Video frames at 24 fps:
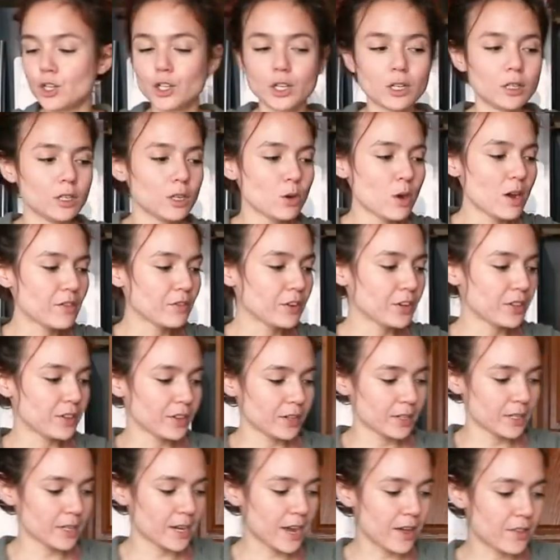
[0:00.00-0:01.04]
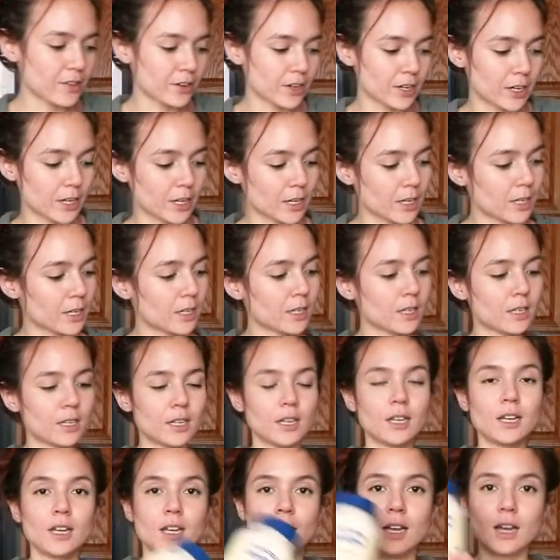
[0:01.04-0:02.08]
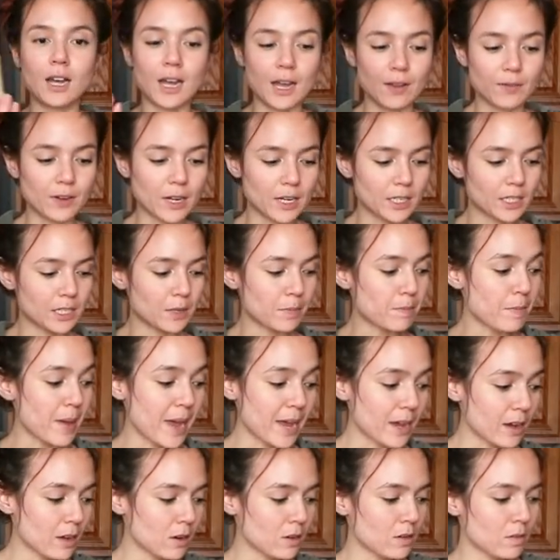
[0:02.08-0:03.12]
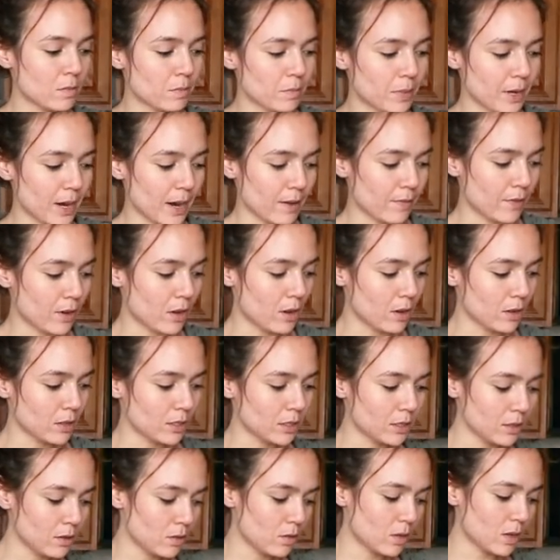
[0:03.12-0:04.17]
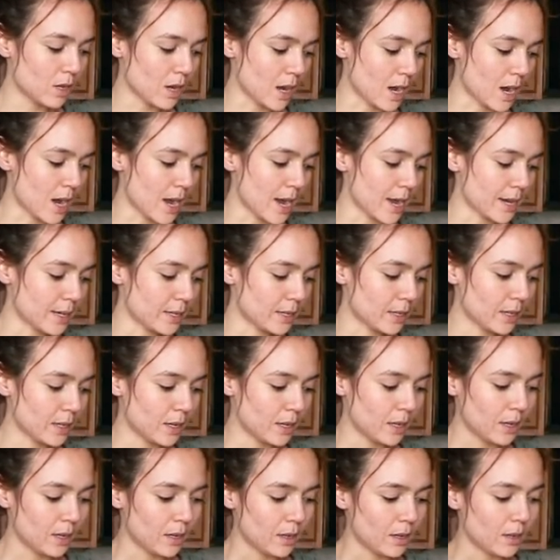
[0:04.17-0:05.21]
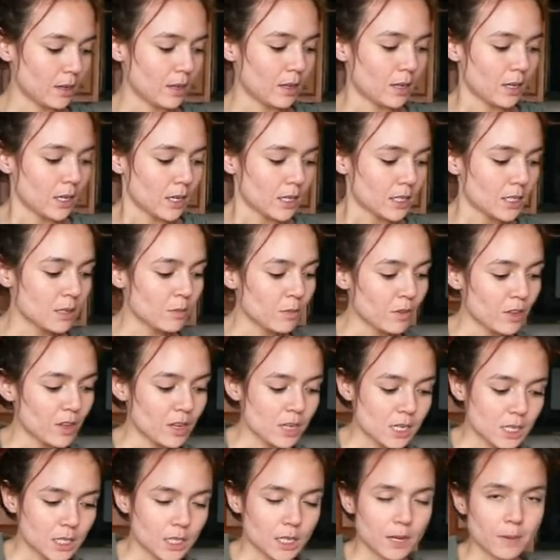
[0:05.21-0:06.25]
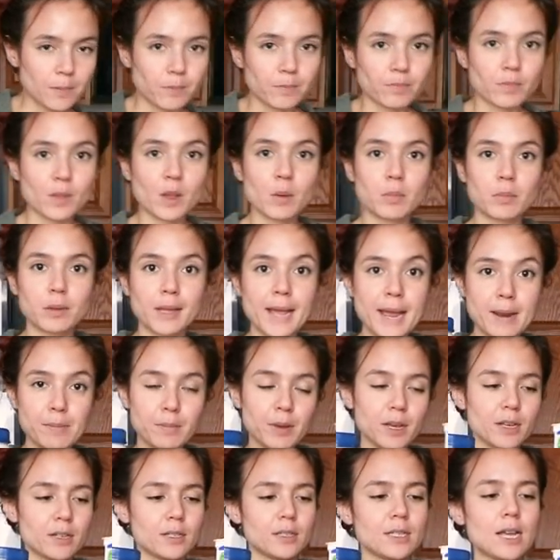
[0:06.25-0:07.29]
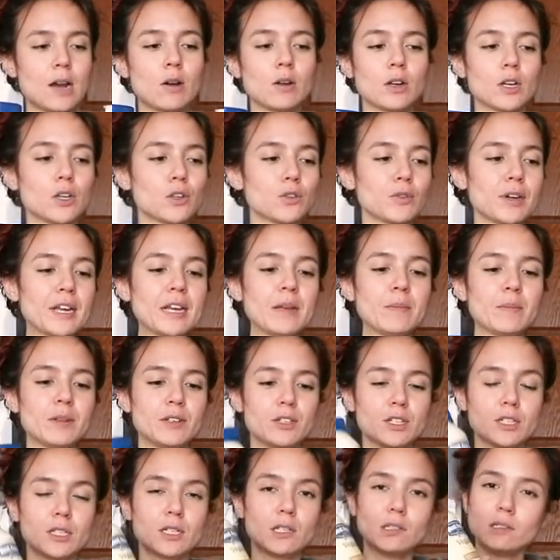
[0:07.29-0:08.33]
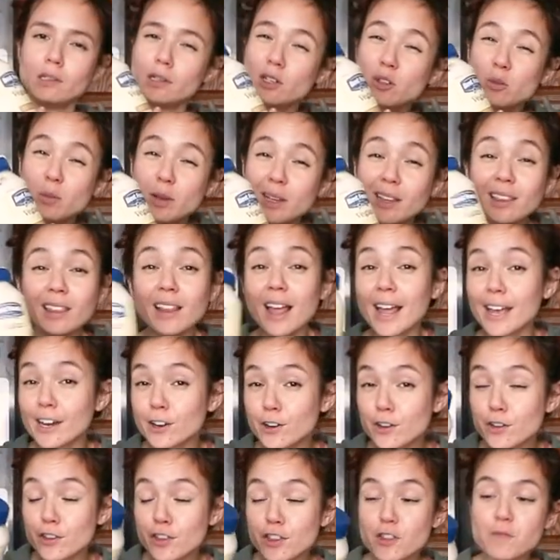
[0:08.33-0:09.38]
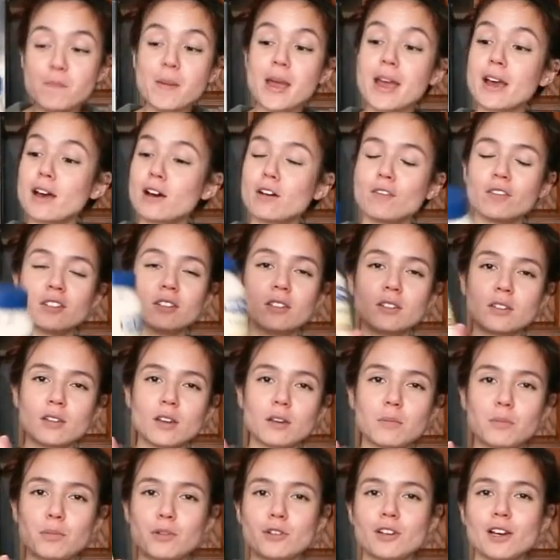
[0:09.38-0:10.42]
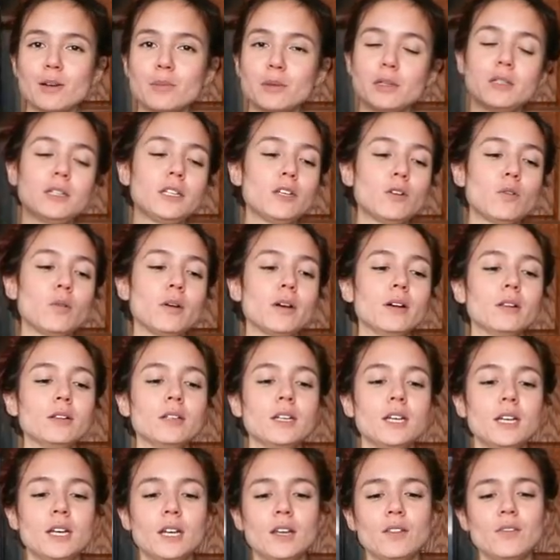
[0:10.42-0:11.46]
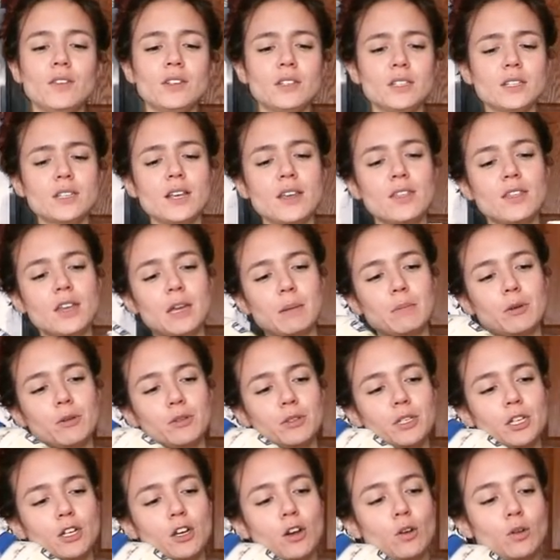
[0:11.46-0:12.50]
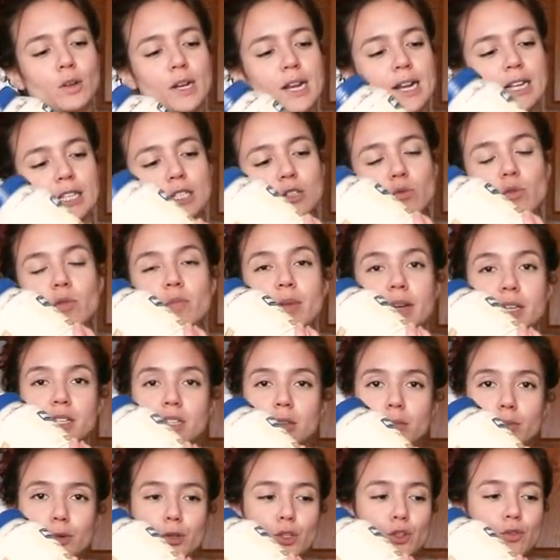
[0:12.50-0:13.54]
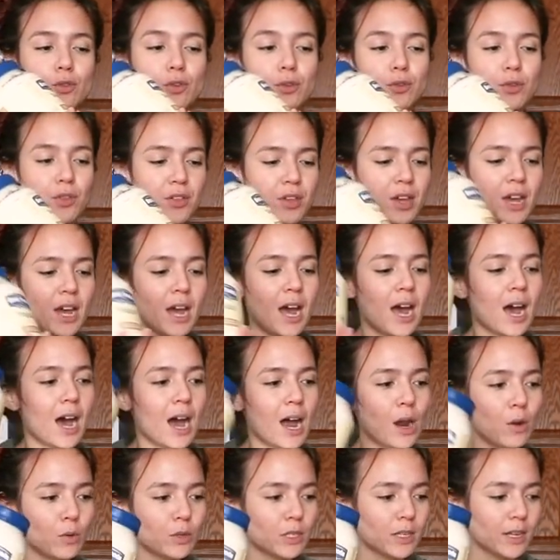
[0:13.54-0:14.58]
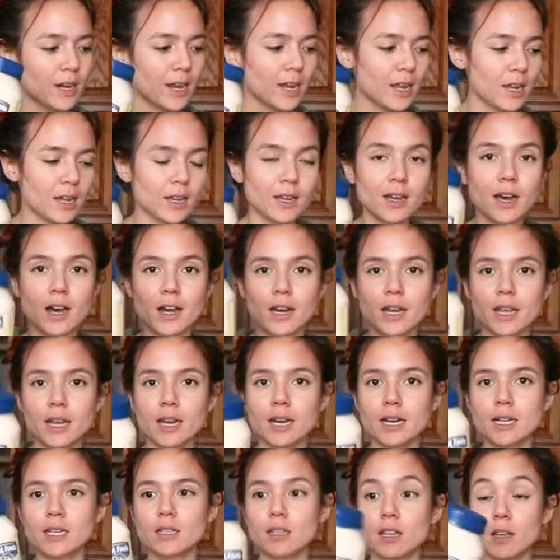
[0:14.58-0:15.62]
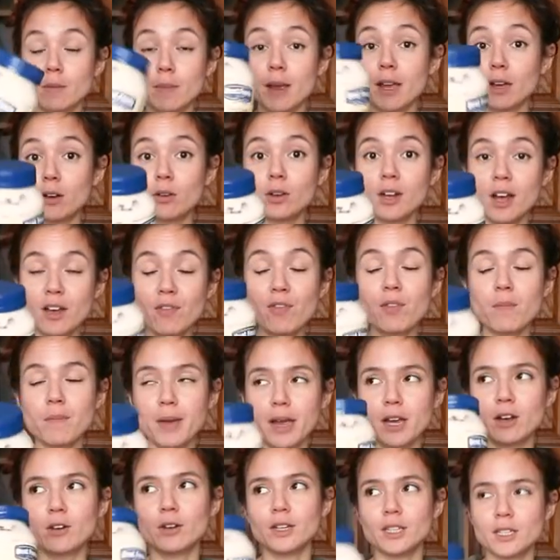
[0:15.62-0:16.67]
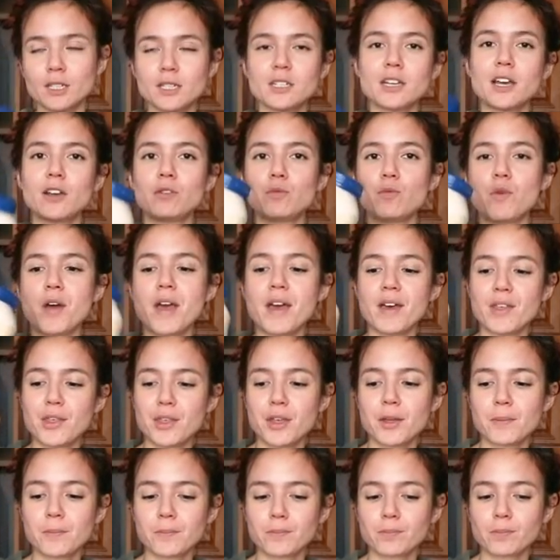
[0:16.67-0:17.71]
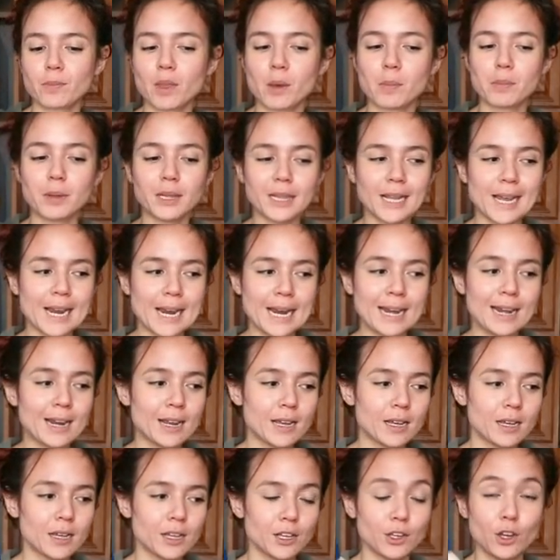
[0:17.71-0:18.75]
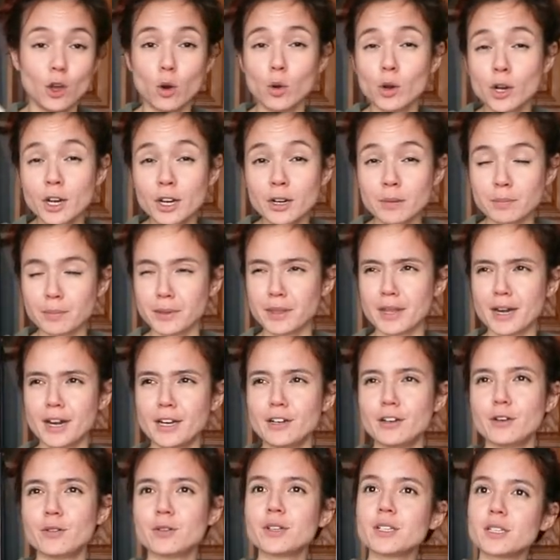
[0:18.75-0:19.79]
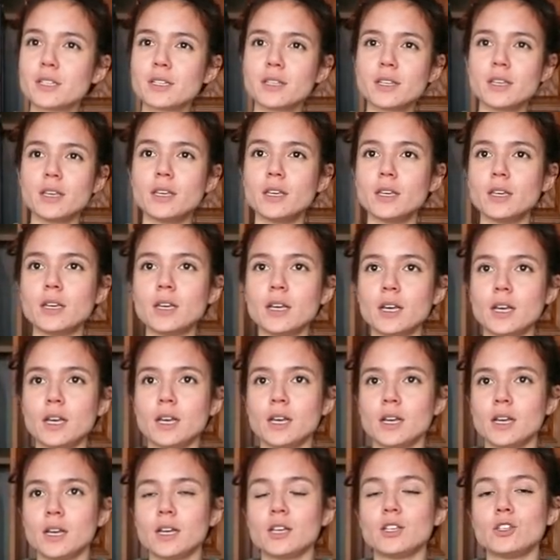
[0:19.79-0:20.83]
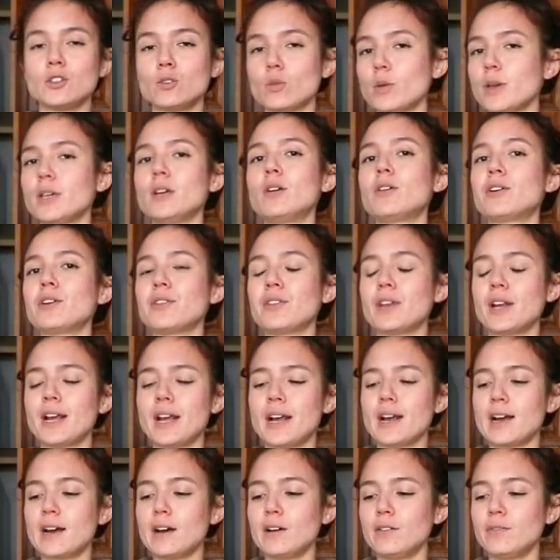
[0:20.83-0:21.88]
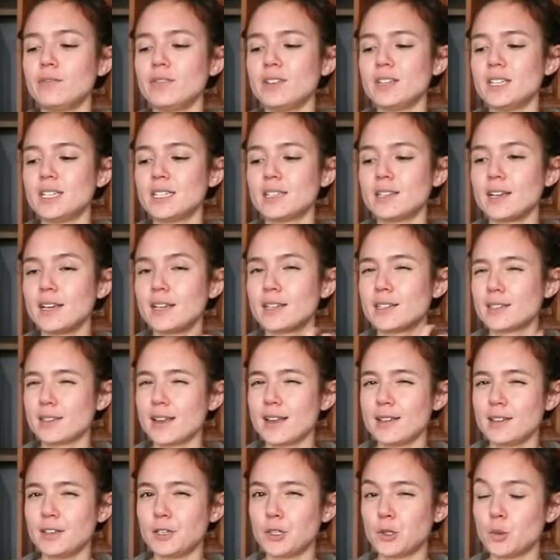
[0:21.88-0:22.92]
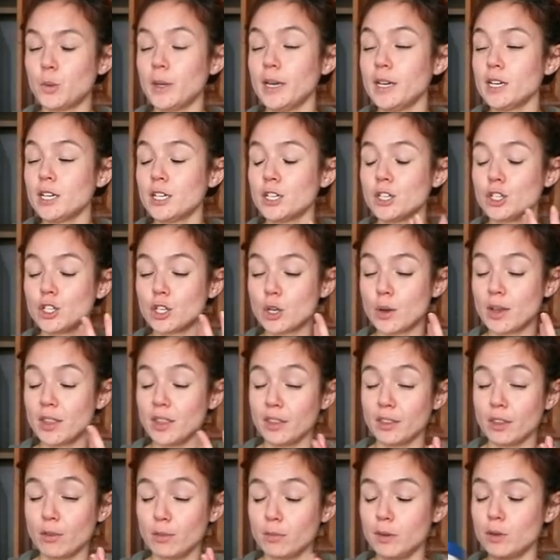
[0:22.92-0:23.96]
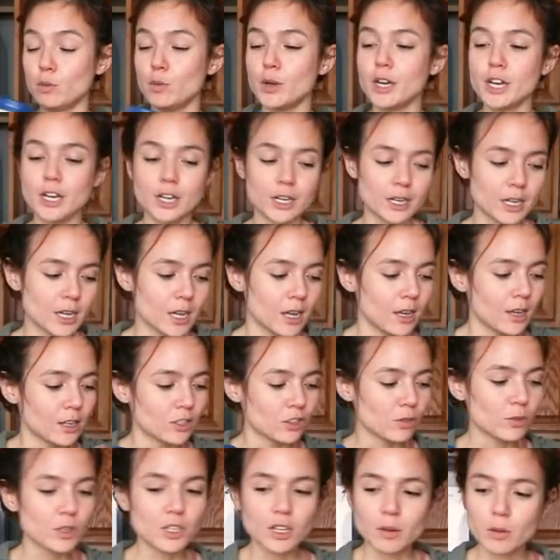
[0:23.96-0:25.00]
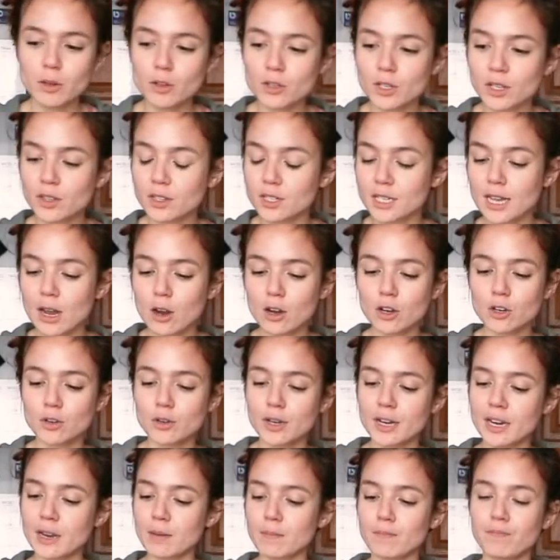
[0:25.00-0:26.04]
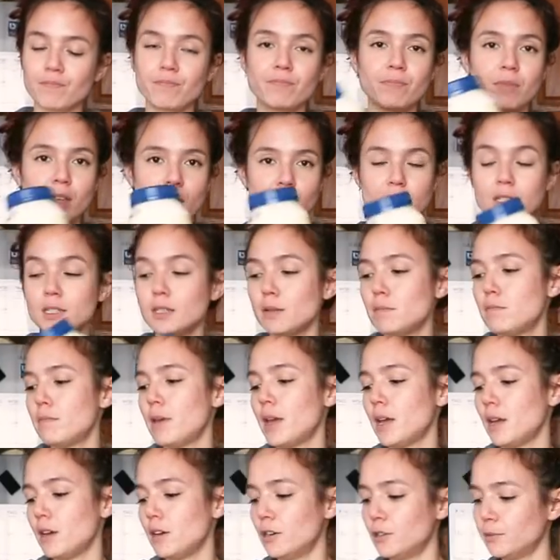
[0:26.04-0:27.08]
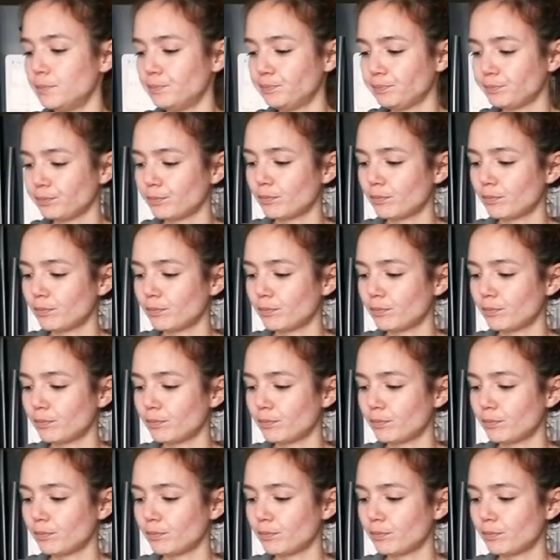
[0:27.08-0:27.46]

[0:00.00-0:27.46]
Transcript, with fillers: to glue everything together, I've got some mayo, but I've also got some of this plant-based sour cream. It's just a little bit lighter than the mayo. This is like predominantly oil. This is, I think, mostly coconut. It's the one by Simple Truth. I was gonna cut it in the mayo, cut the mayo instead with plain yogurt, but then I noticed the soy yogurt that I have is like slightly sweetened, so I think that would be weird. So I'm just gonna be using the sour cream and some mayo,